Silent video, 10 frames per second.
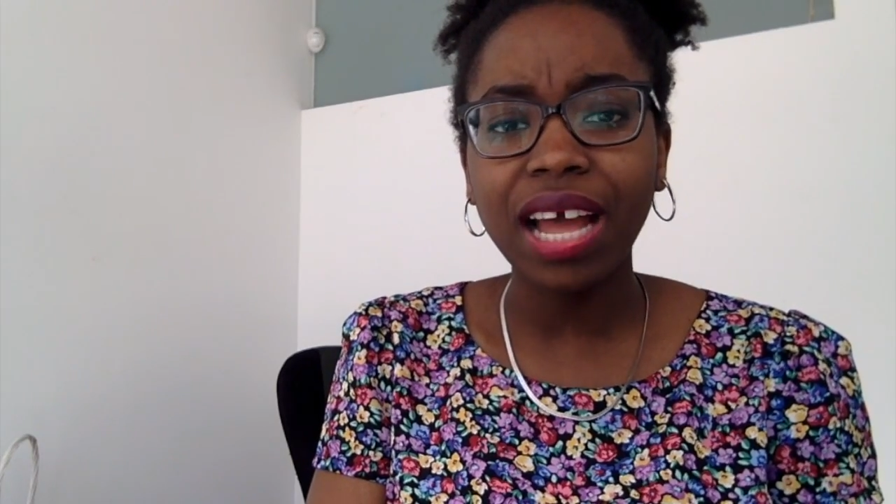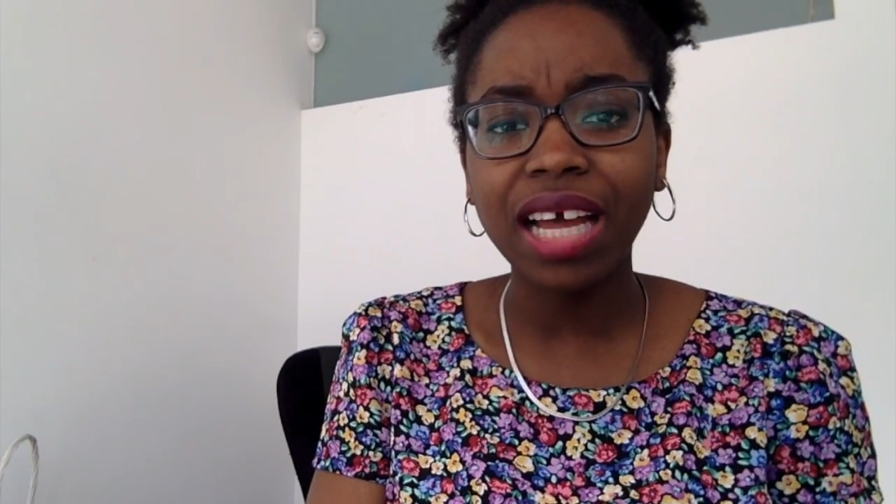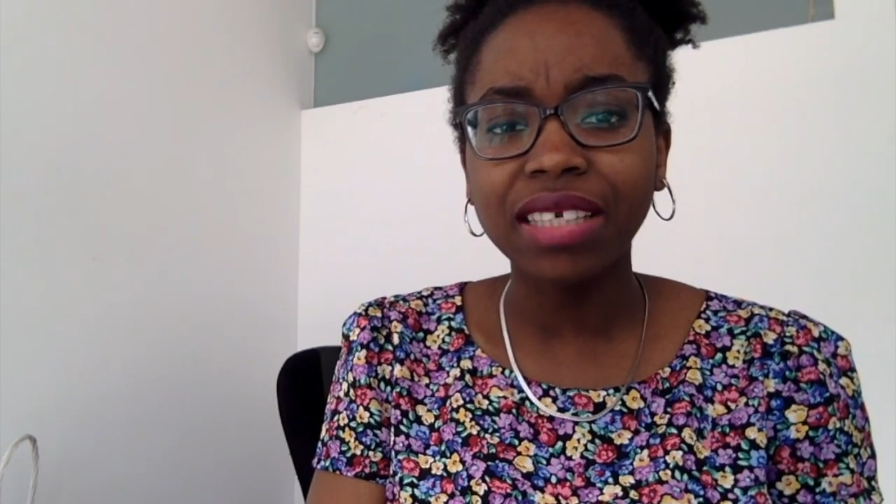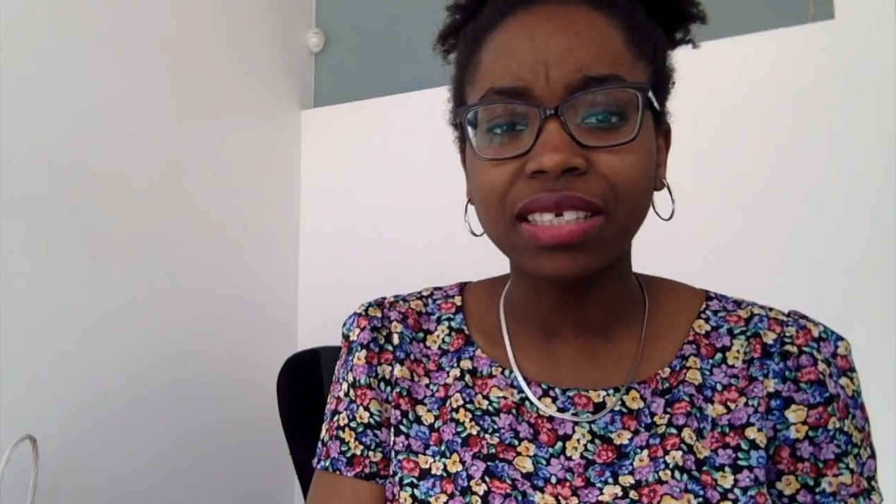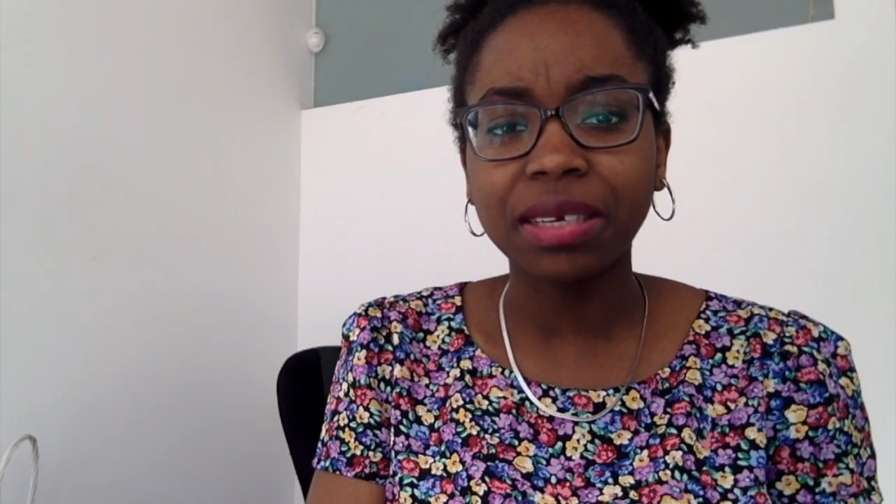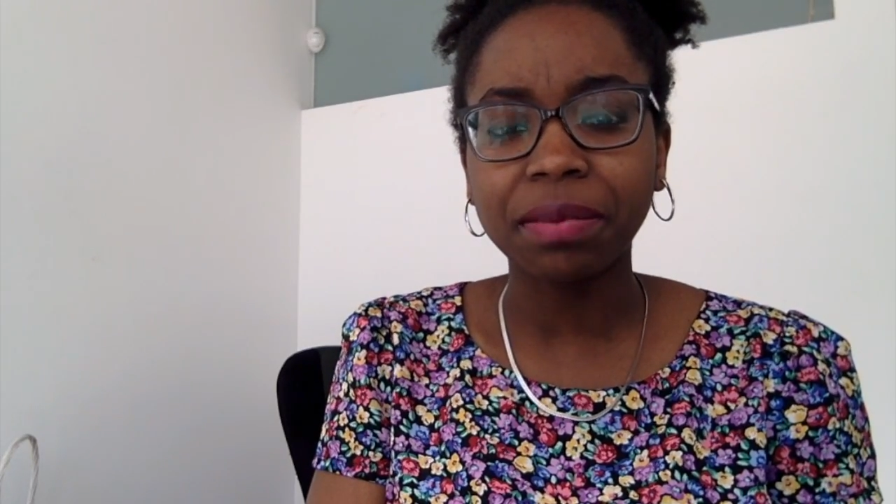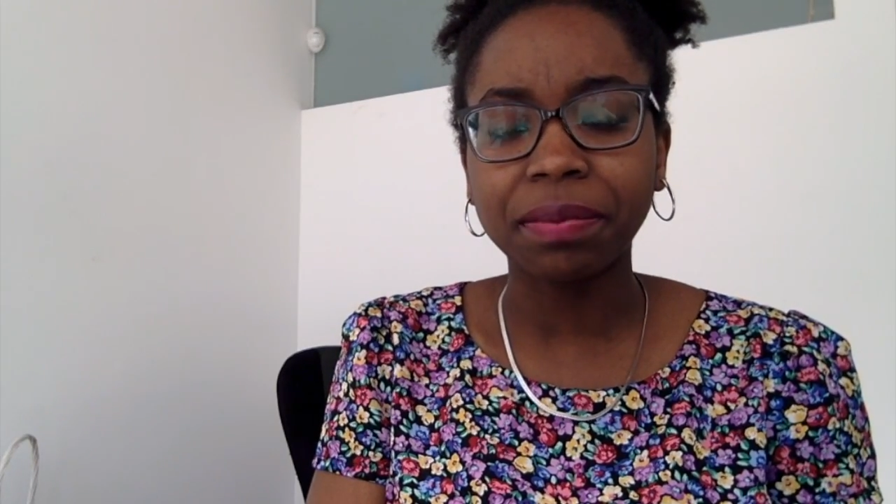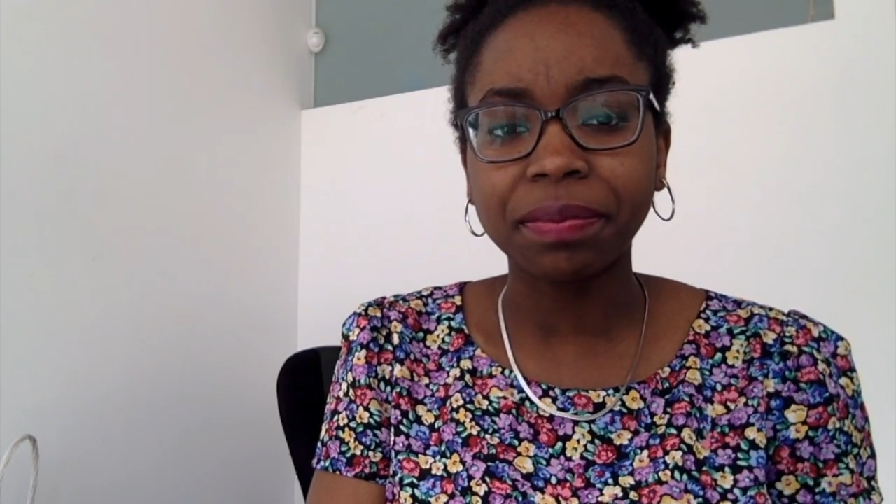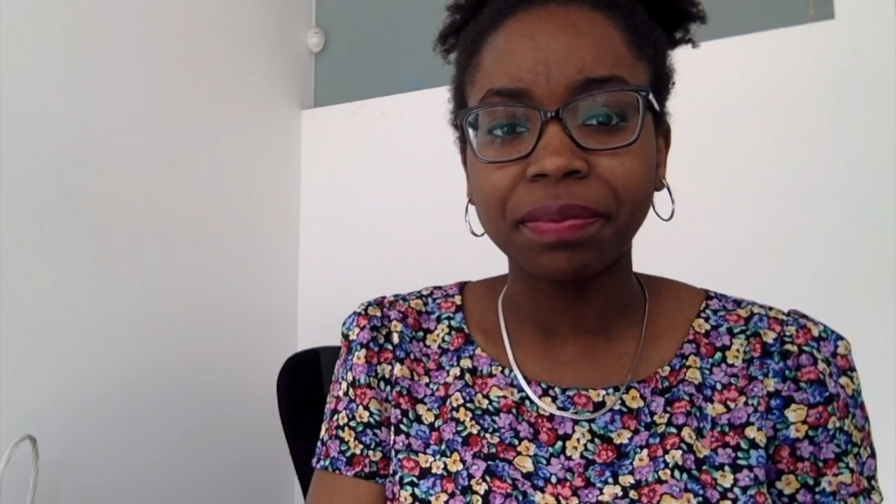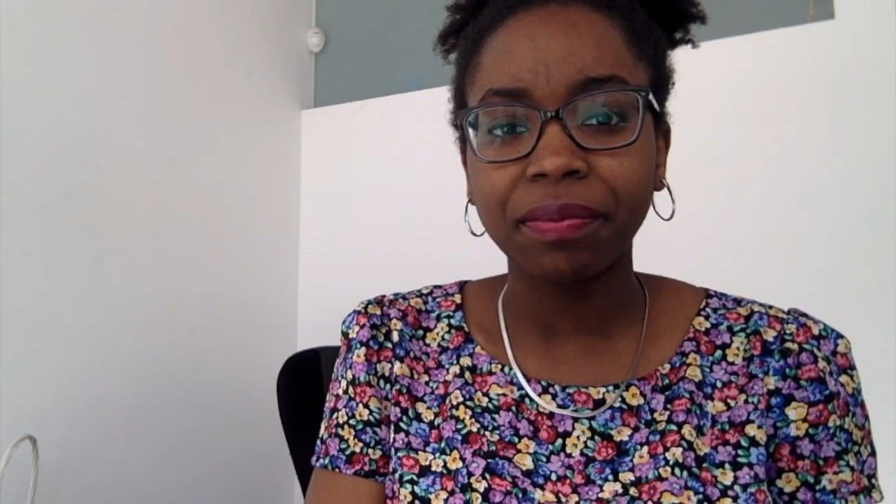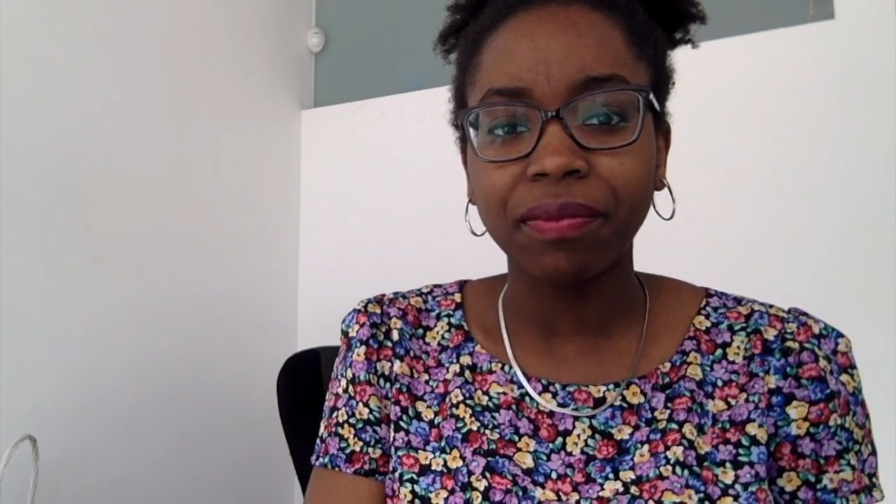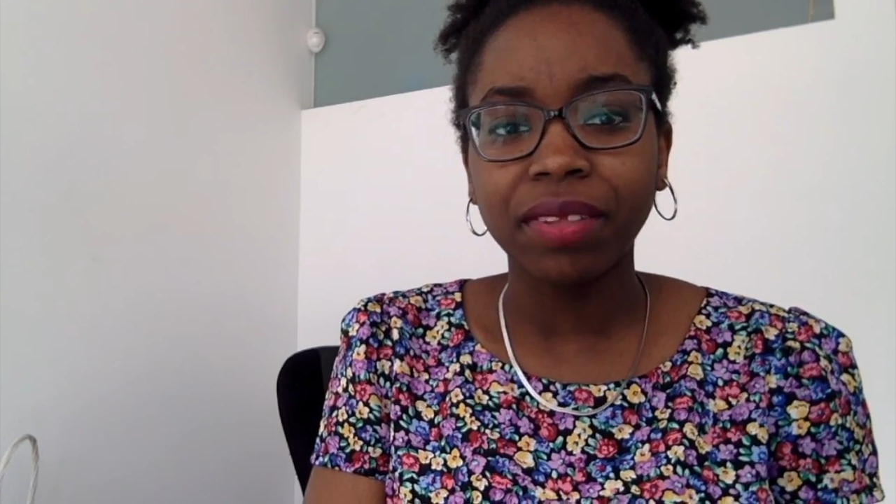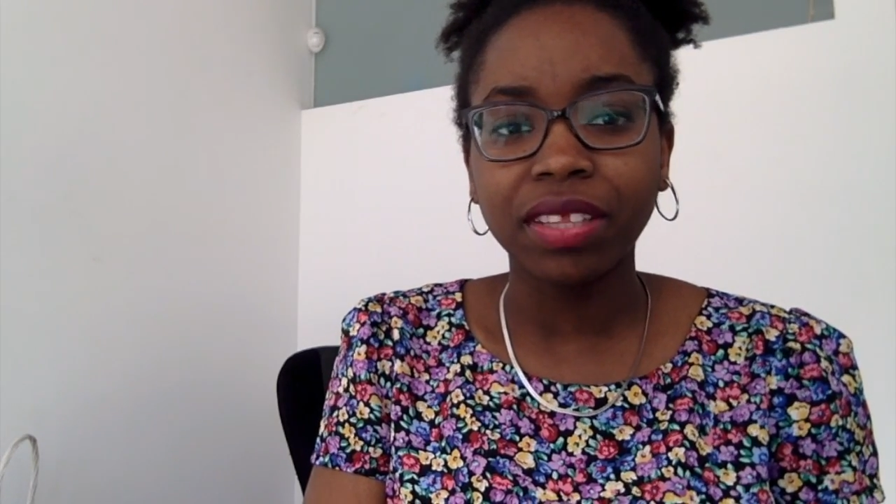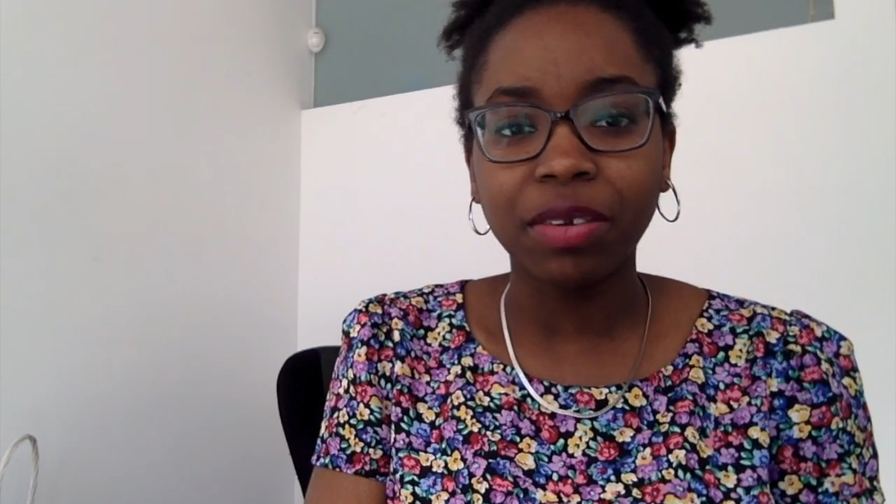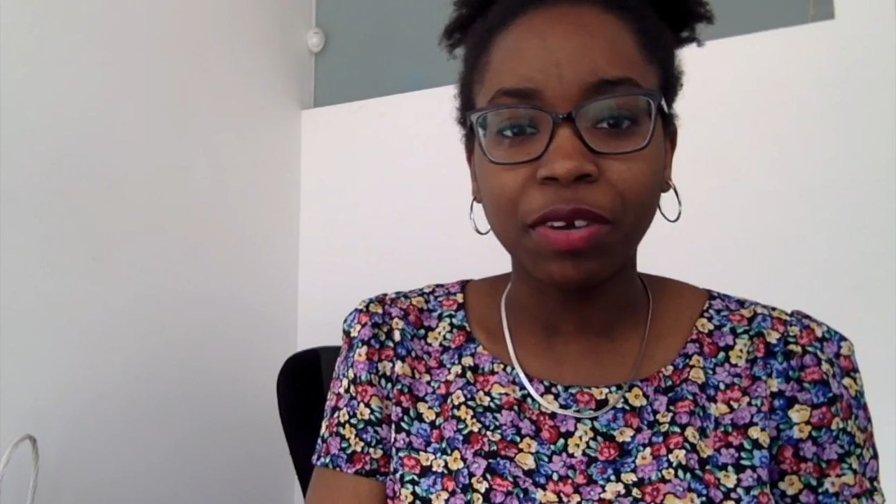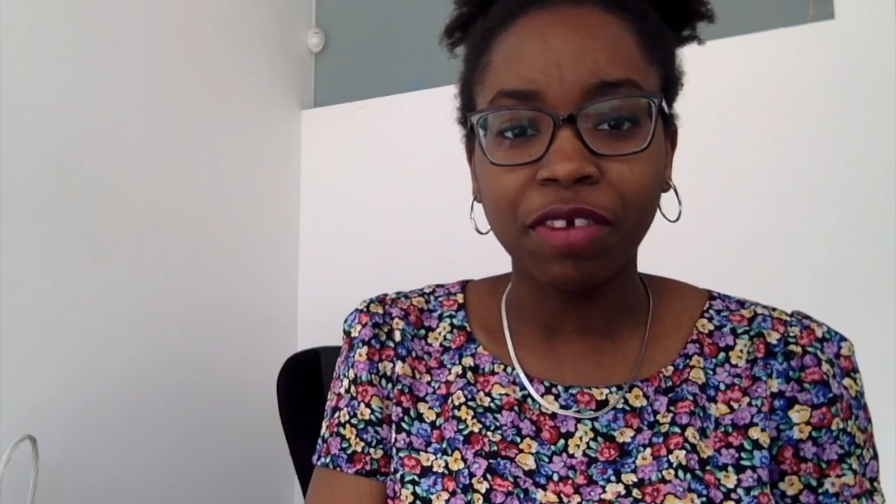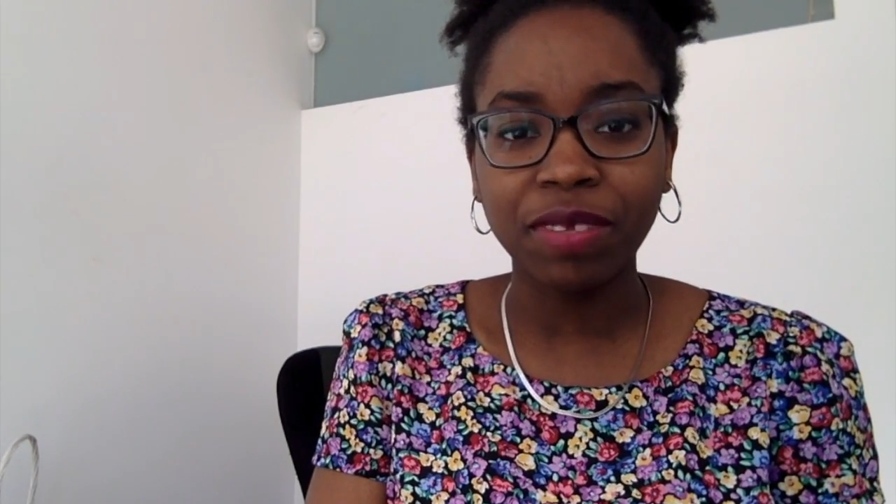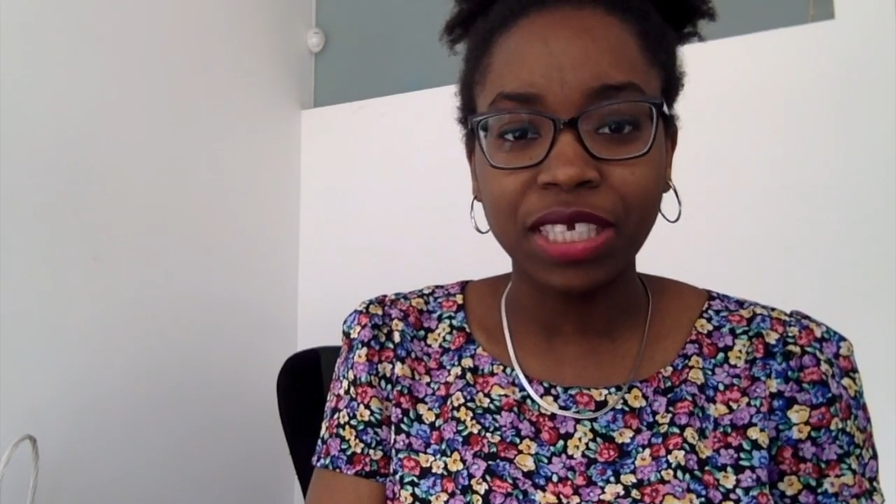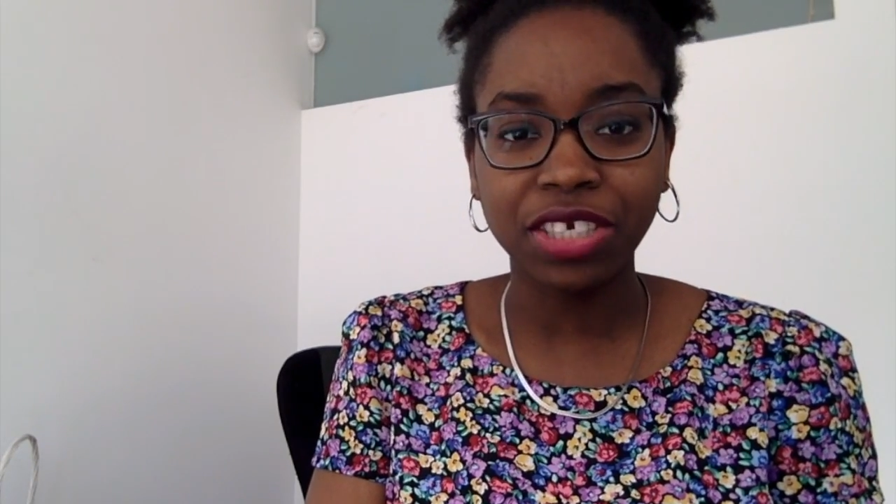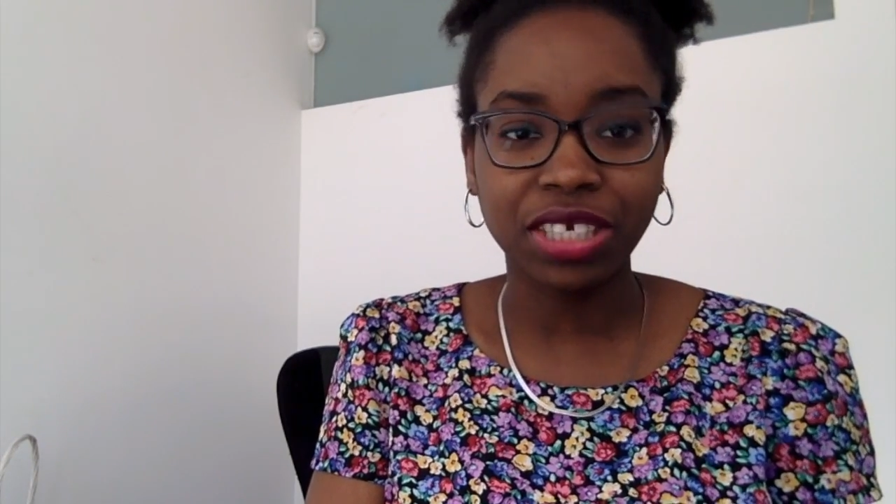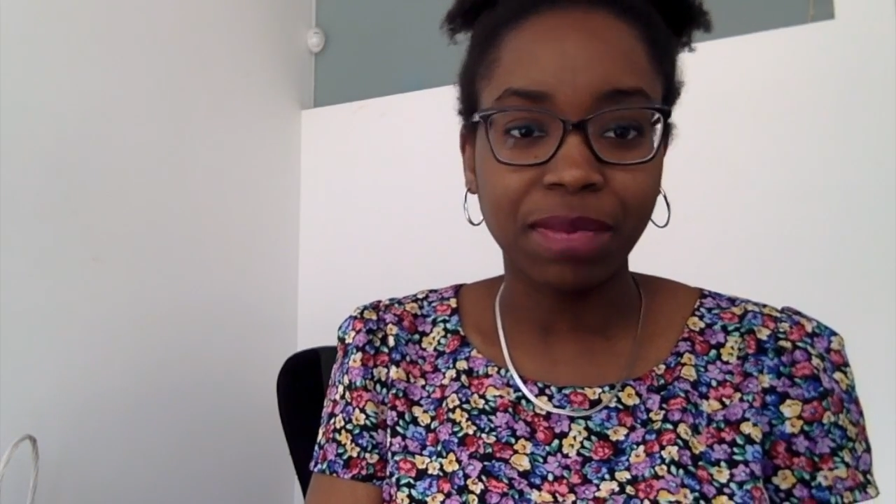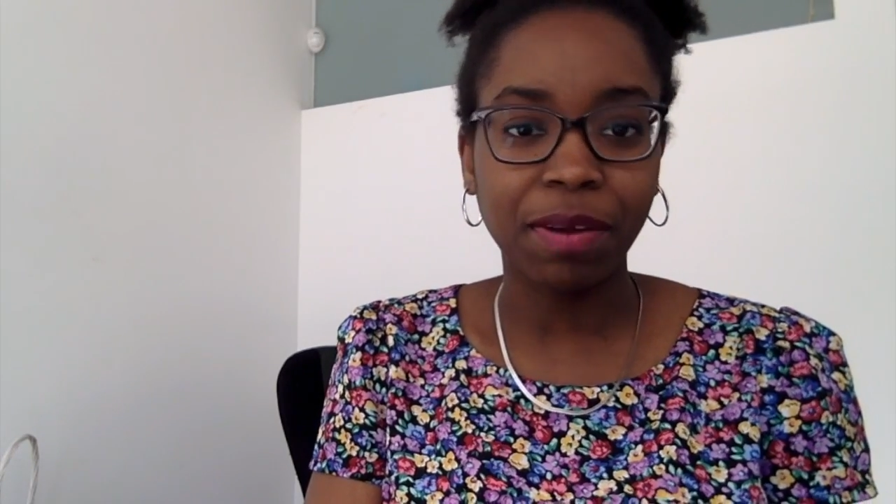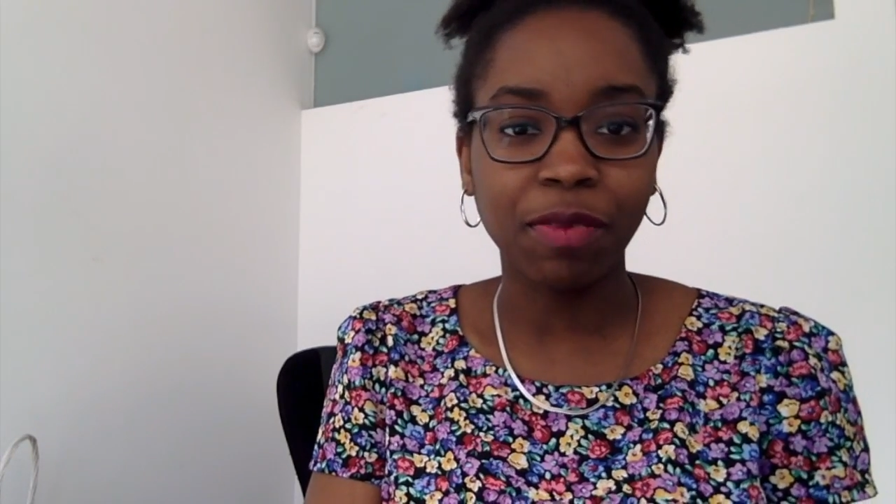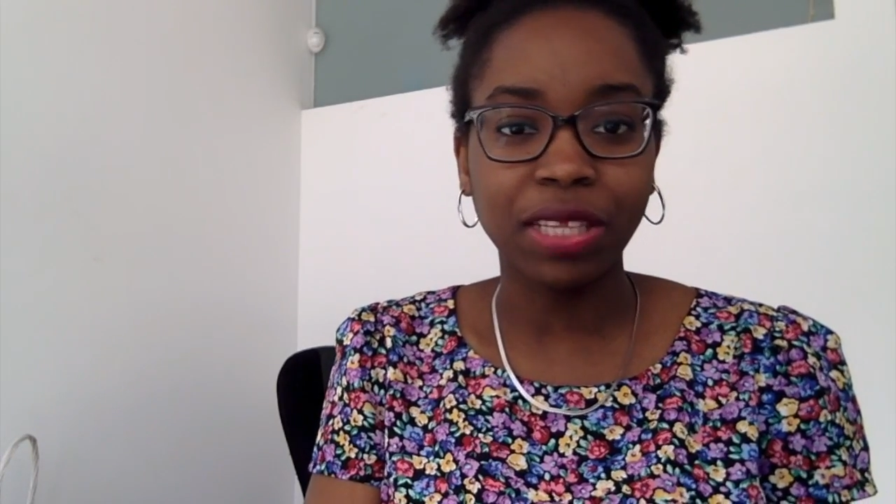And there were conversations about